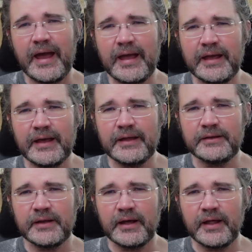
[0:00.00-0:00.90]

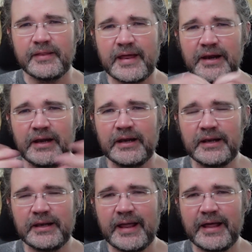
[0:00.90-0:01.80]
And uh, that'll
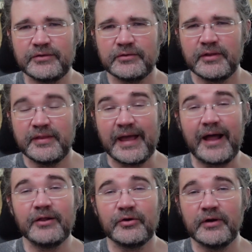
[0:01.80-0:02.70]
let the
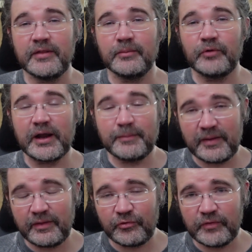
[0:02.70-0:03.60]
algorithm
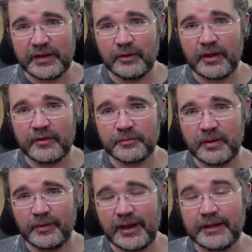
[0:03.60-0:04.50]
recommend this video to other
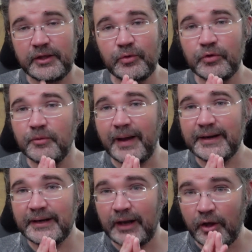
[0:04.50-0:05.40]
people like you who
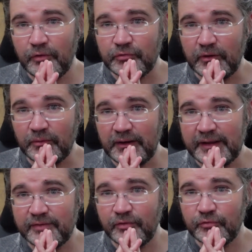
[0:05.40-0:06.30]
might also
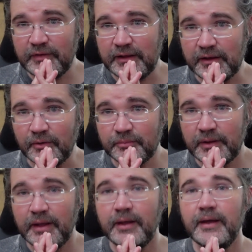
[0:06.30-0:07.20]
like this video.
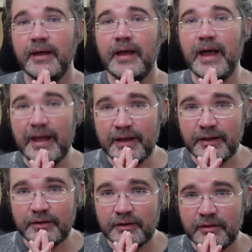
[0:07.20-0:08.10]

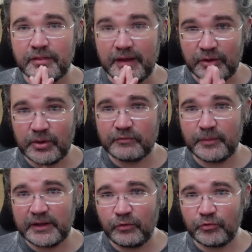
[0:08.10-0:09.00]
And thank you to
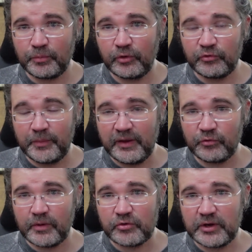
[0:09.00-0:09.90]
everybody who supports me,
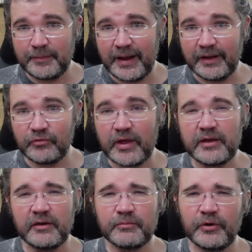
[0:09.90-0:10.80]
especially my
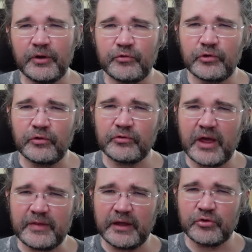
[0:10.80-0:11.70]
executive producers,
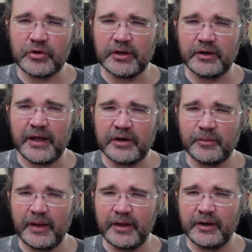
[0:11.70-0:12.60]
Kathy Kitchler and
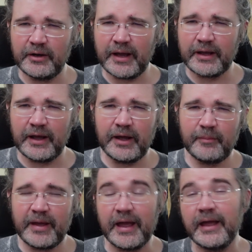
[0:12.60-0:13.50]

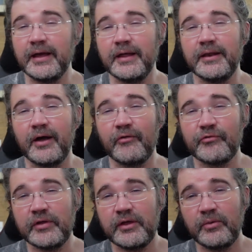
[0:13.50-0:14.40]
Rebellionaire.com. And I'll
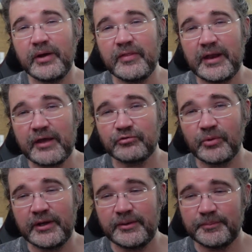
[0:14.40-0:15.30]
see you in the next
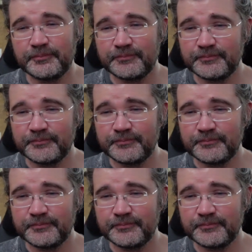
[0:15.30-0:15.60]
one.